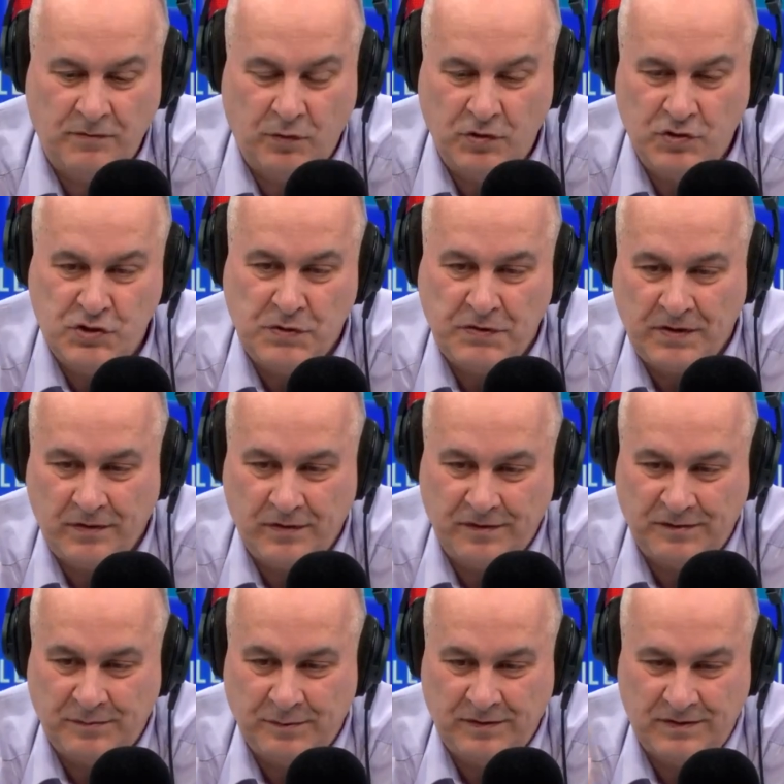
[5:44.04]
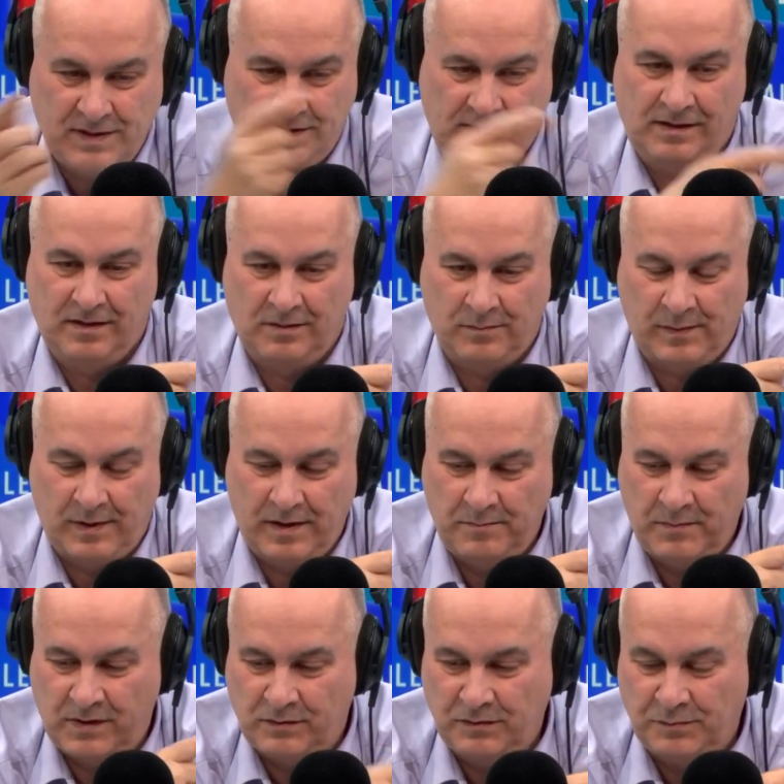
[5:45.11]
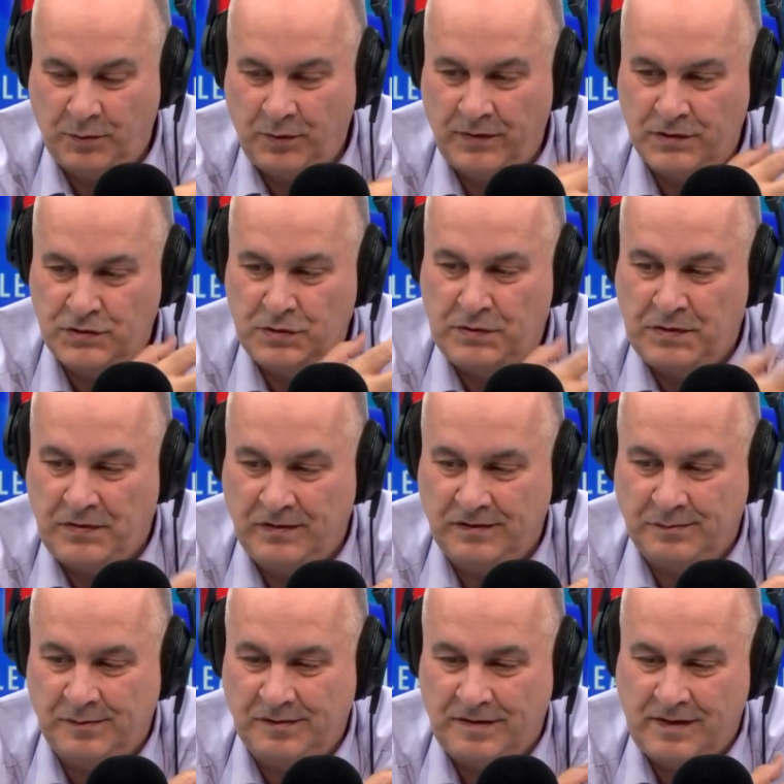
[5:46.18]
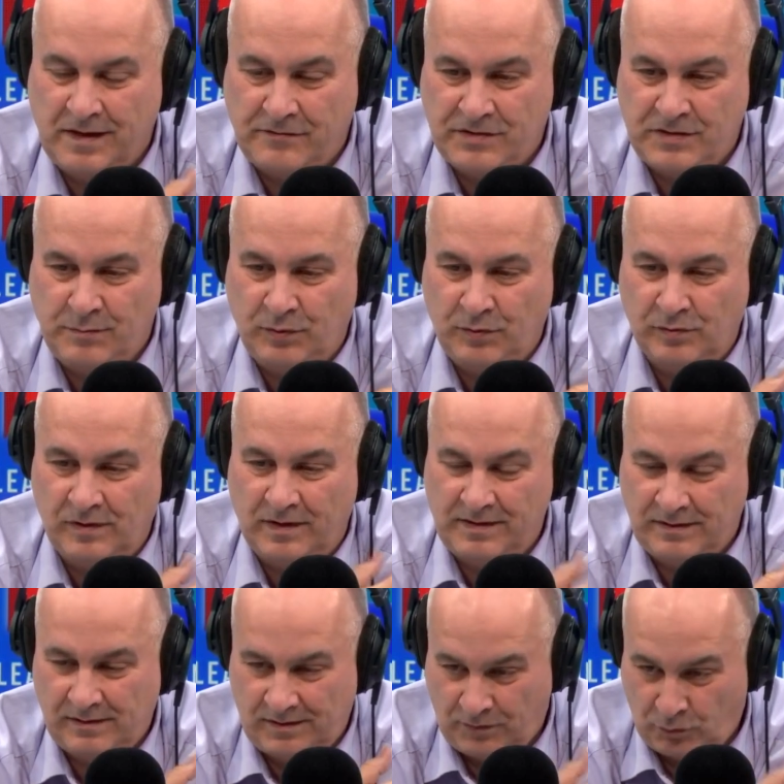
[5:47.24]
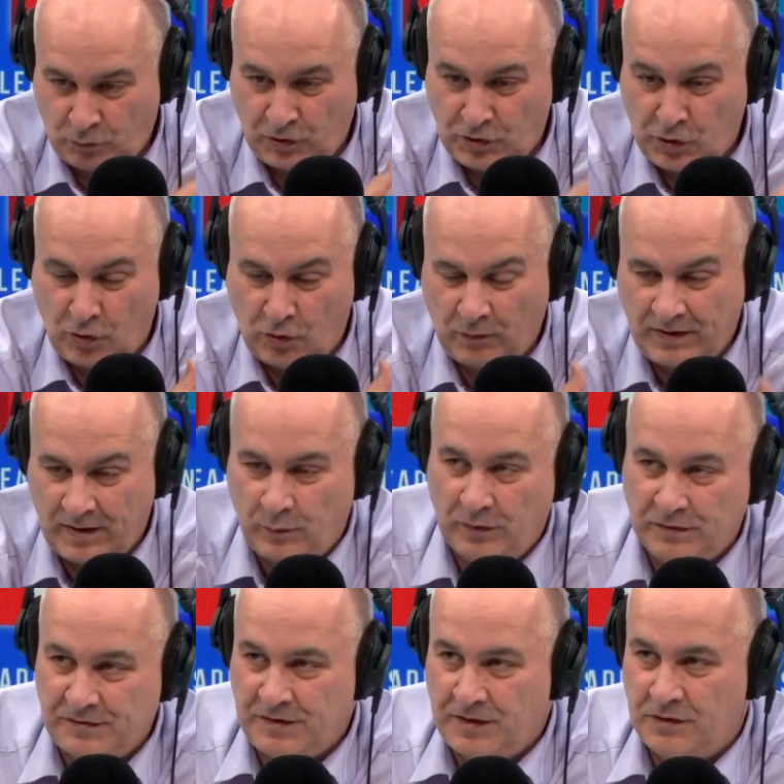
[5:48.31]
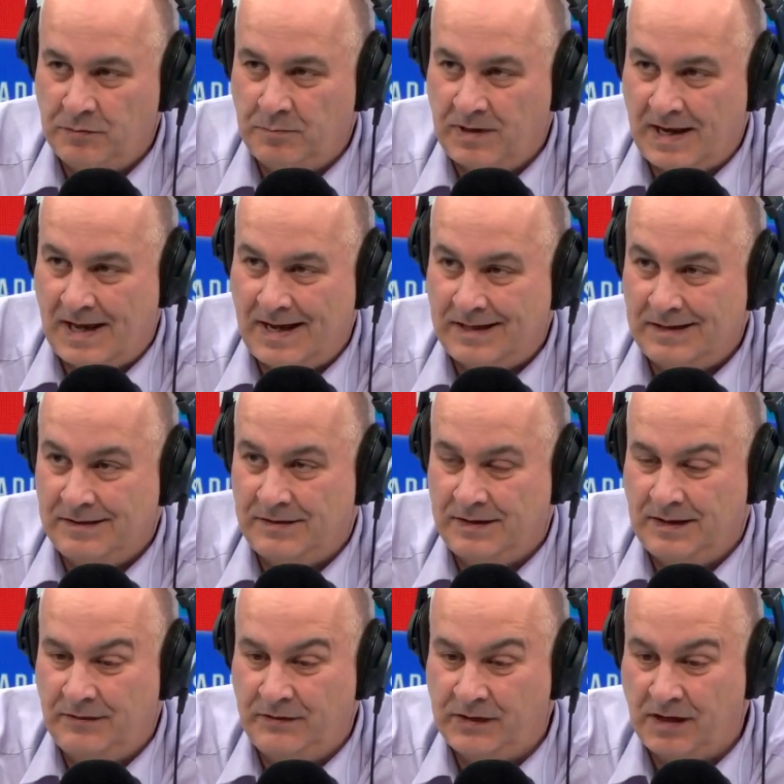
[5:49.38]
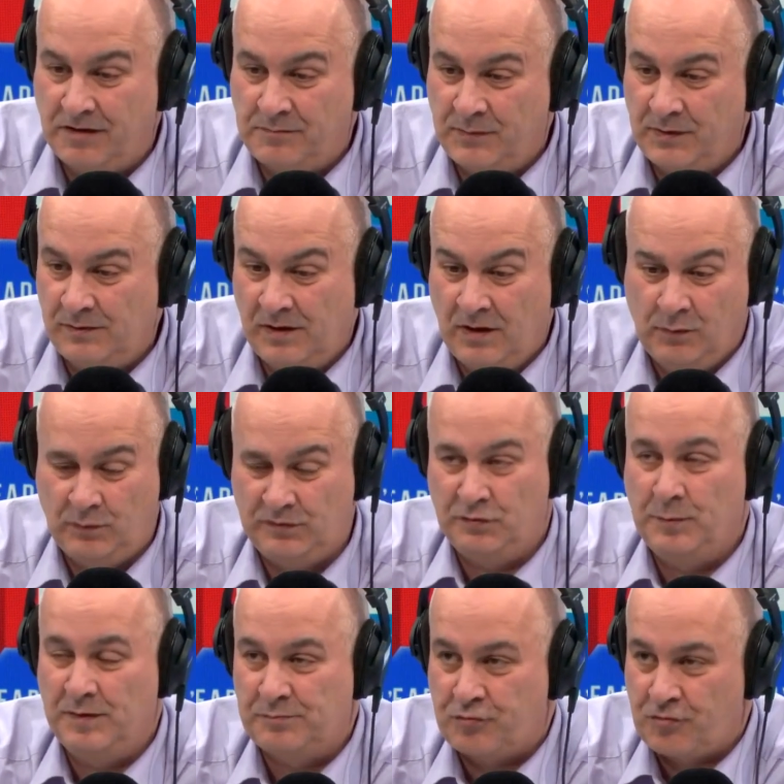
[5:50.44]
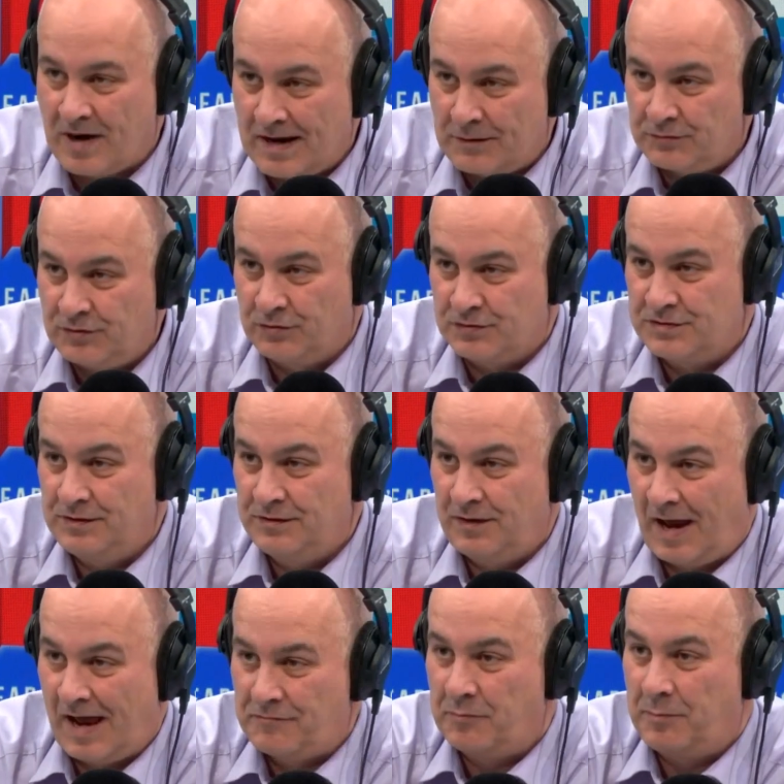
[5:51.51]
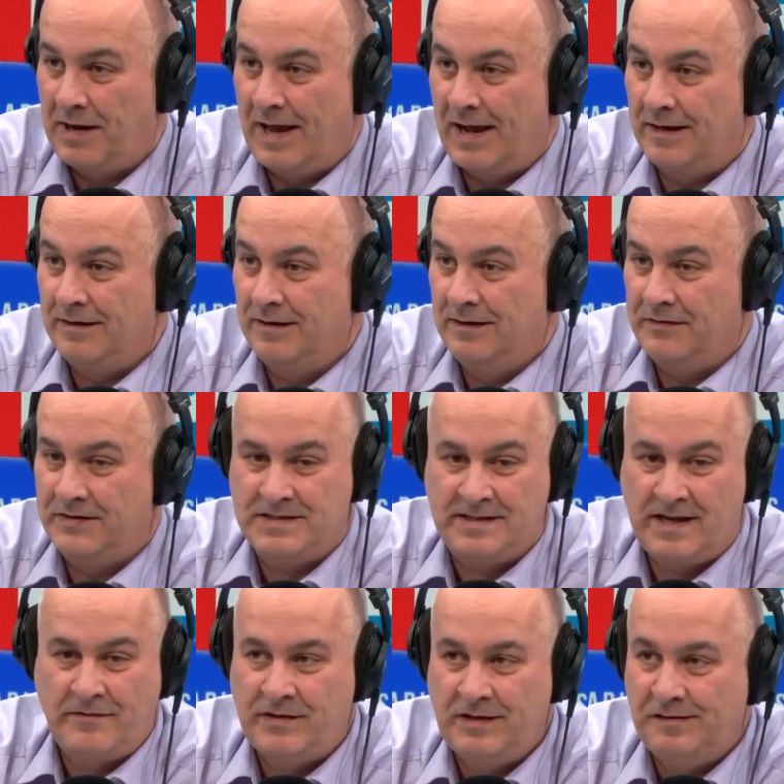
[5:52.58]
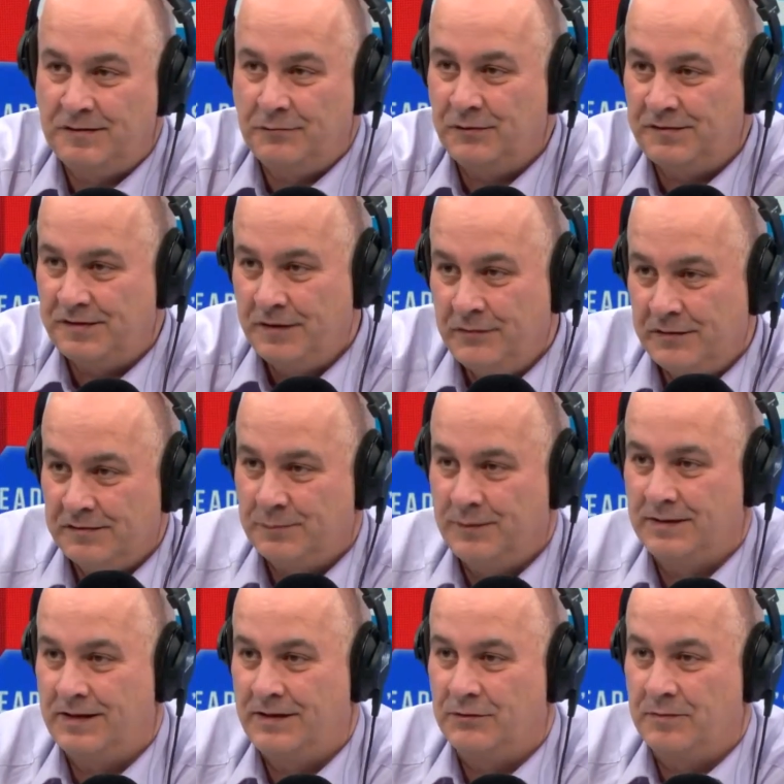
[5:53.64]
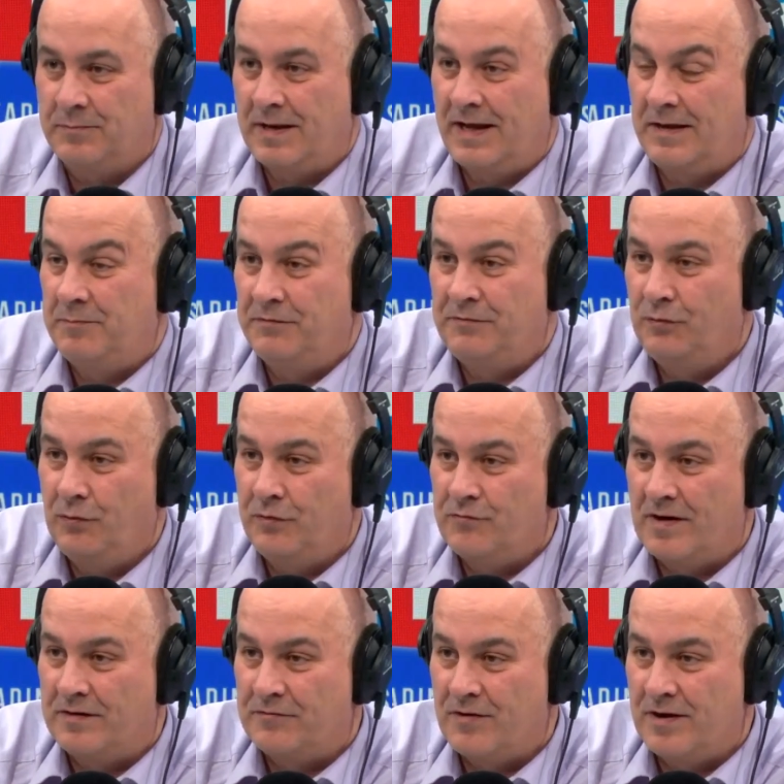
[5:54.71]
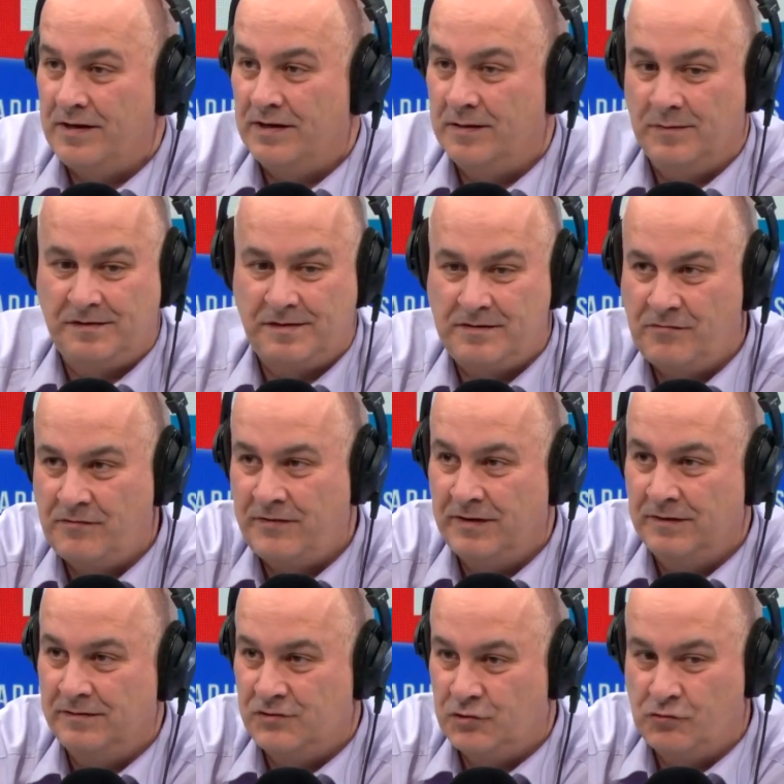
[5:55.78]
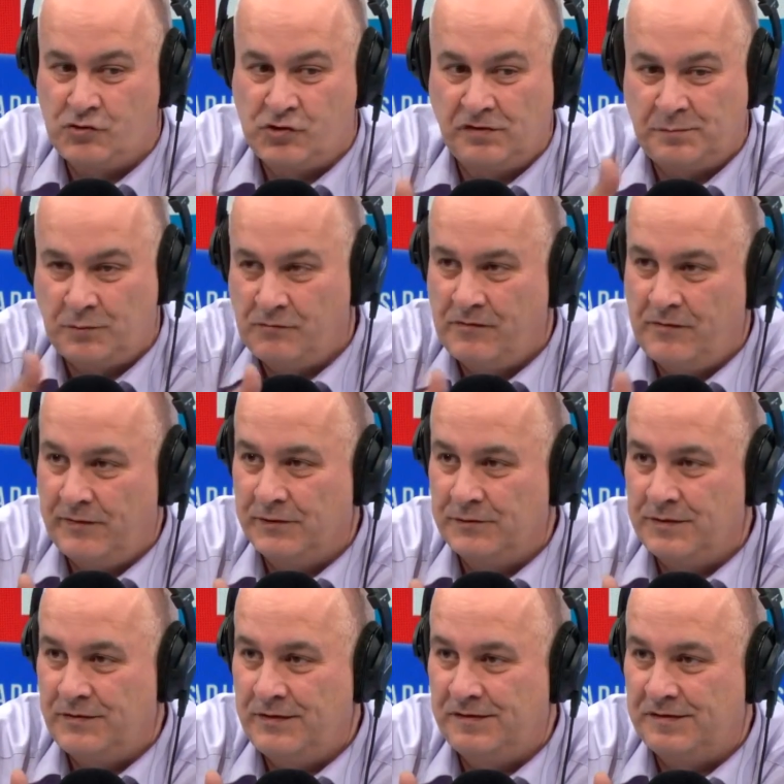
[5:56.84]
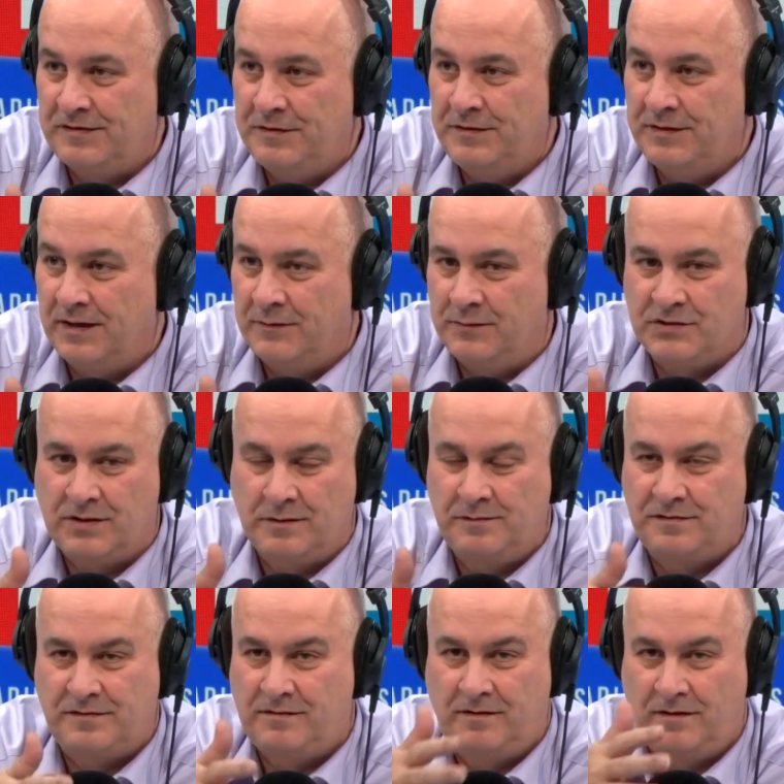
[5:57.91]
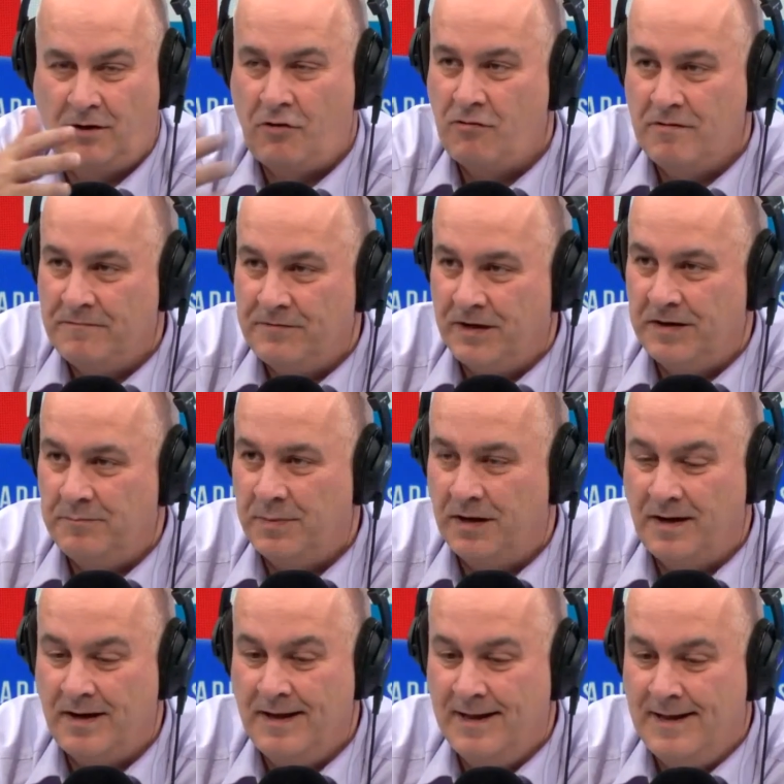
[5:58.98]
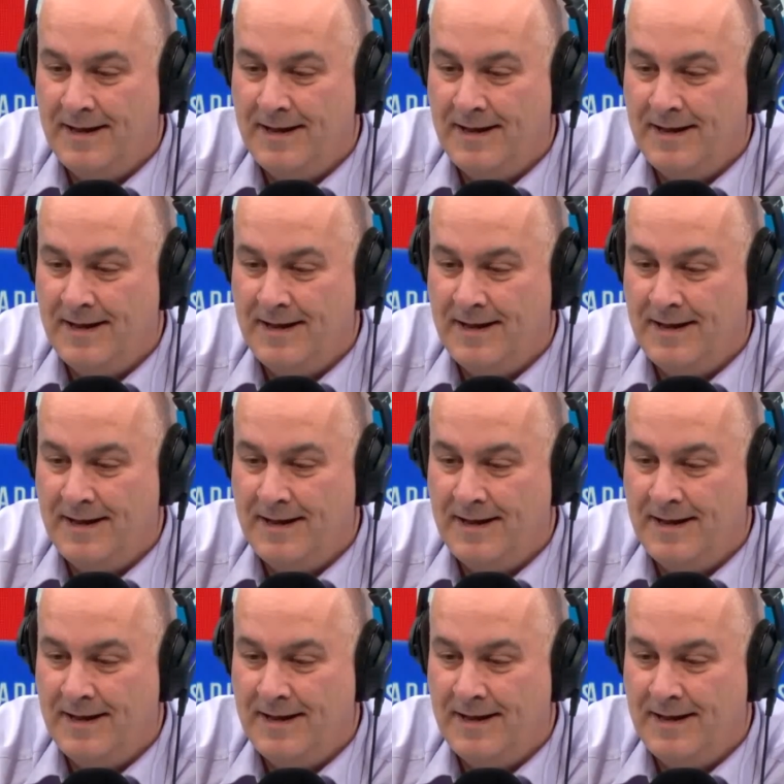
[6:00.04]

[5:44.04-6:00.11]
Ford, do you think this, taking up Michael's point there, do you think this was inevitable all along? There was no plan. The government was almost proud not to have a plan. They didn't have any civil servants working on a plan before the referendum, as they revealed, George Osborne revealed in this studio, which I was horrified by.